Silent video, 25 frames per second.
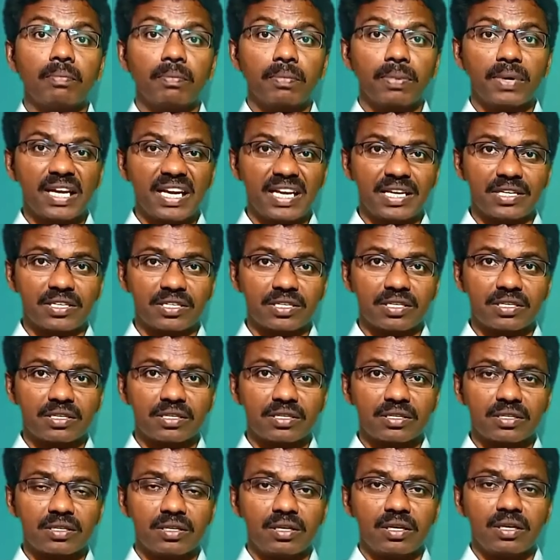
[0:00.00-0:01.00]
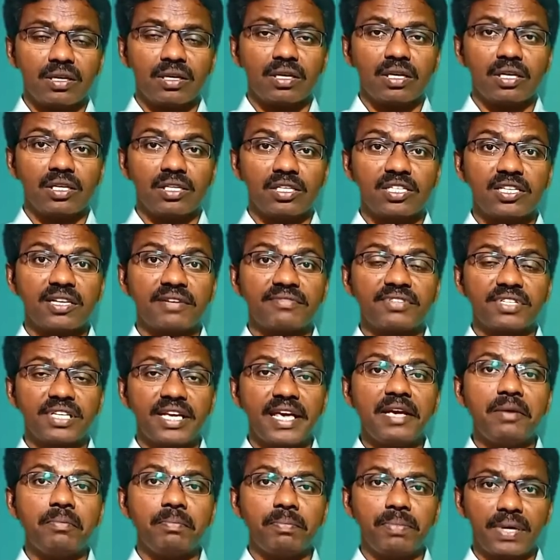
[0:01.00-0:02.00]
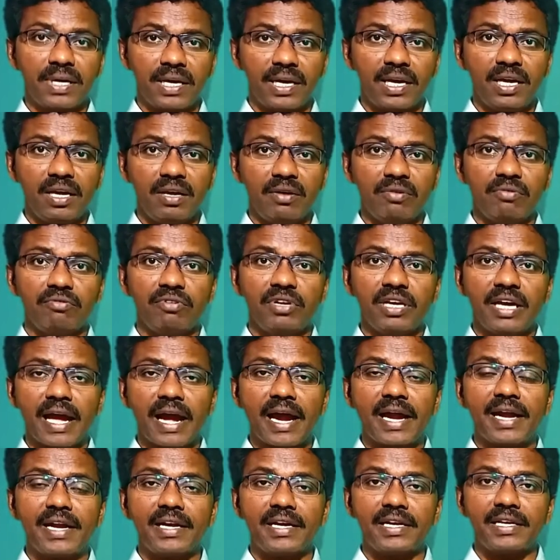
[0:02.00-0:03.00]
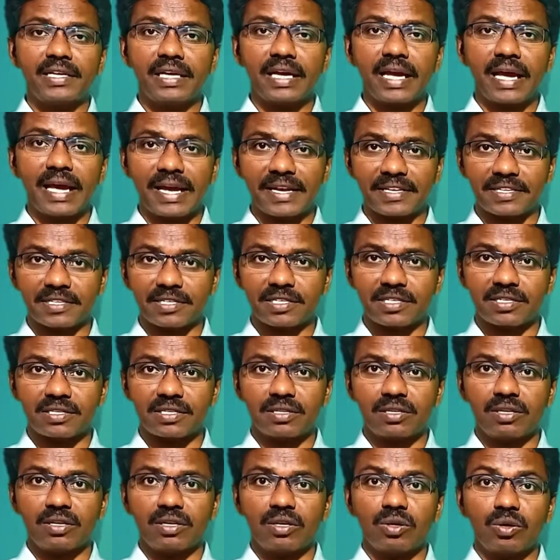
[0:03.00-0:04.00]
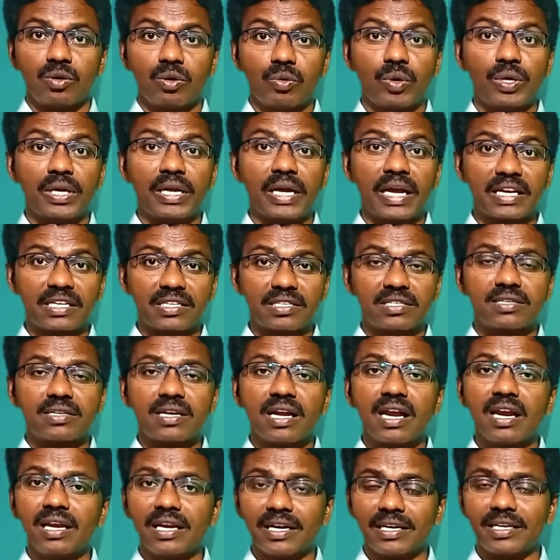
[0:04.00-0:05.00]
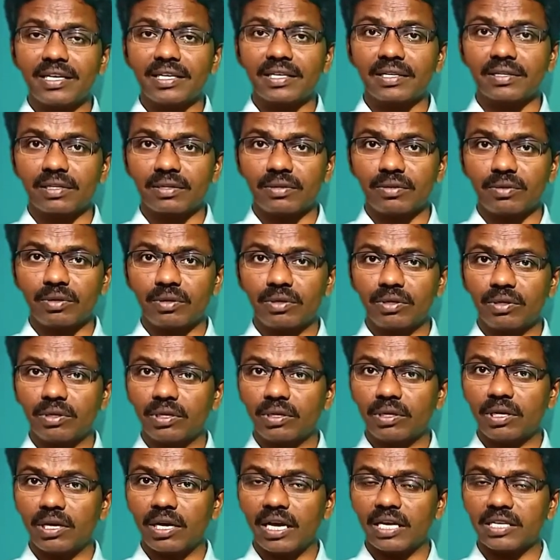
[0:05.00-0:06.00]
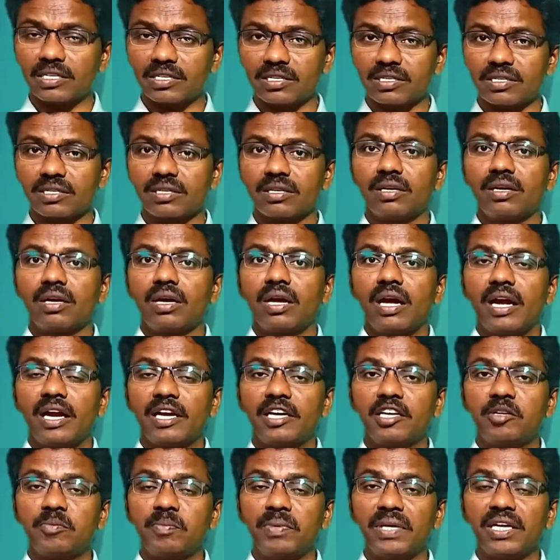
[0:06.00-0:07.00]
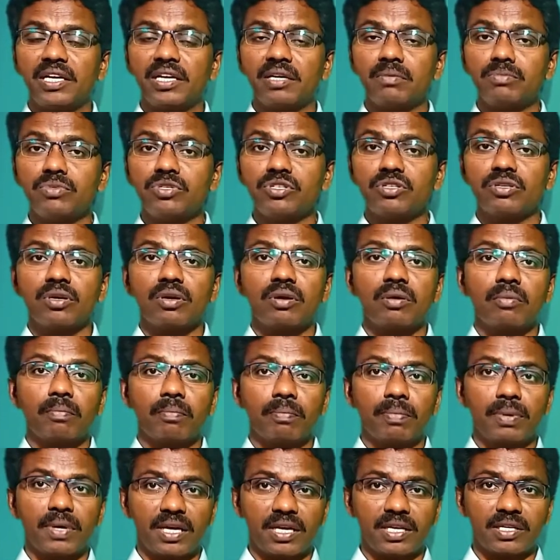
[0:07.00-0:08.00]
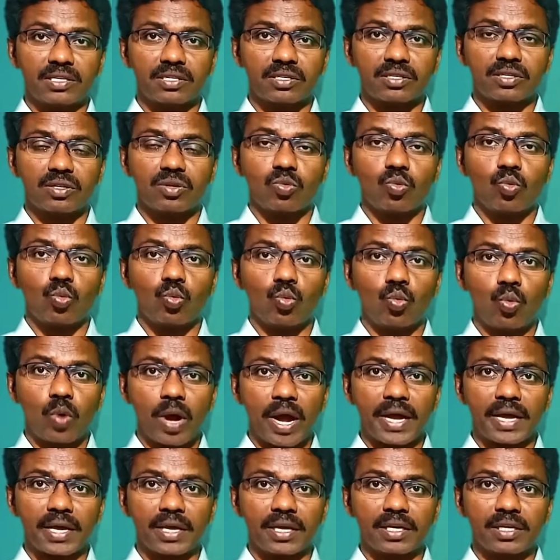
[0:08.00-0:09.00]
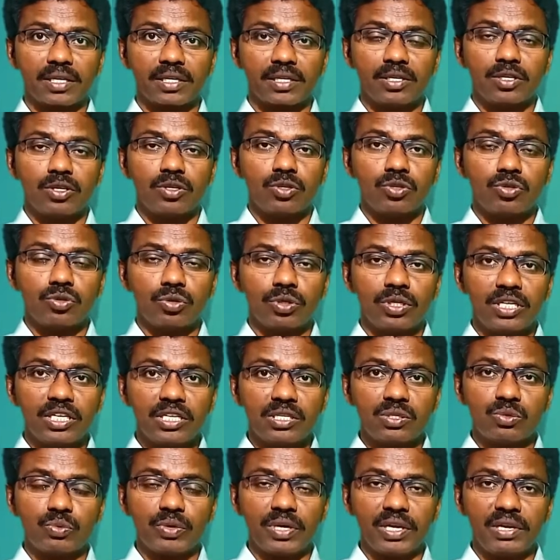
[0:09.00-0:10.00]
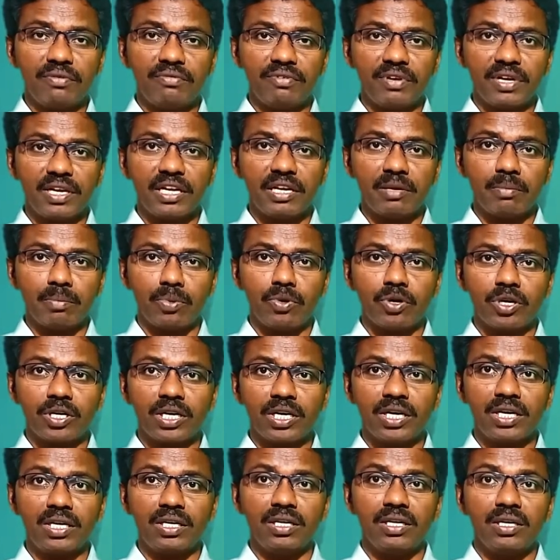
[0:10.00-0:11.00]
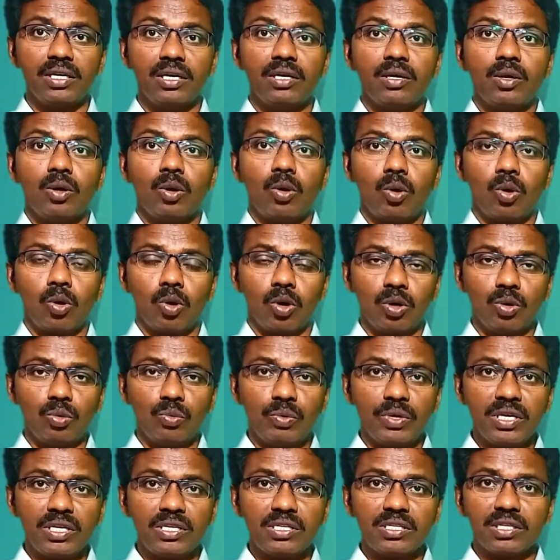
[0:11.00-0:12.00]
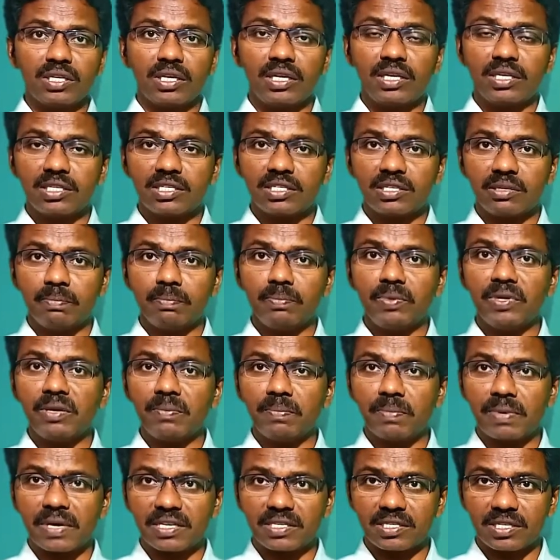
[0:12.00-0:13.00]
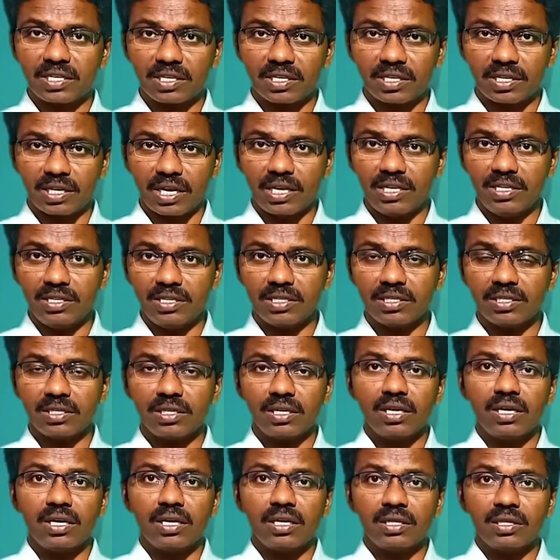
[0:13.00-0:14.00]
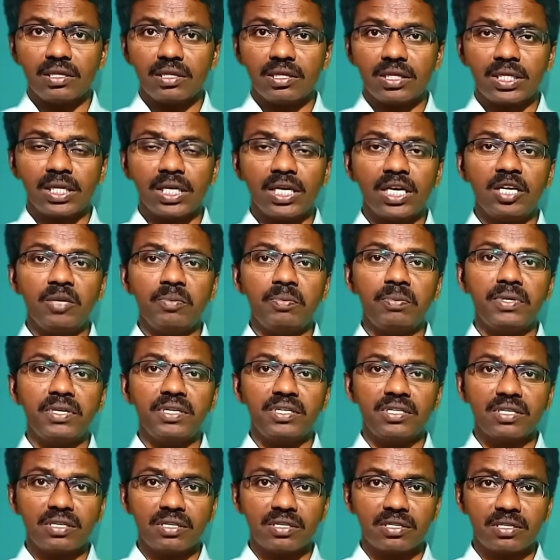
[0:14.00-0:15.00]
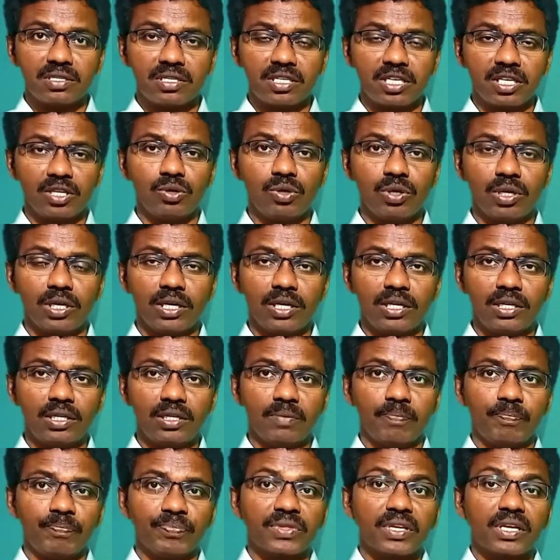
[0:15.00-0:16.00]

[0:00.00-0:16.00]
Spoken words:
plays. Instead of saying play, we added s, an extra letter s, and it becomes plays. Why? So it is very, very important. Always in simple present tense, third person singular,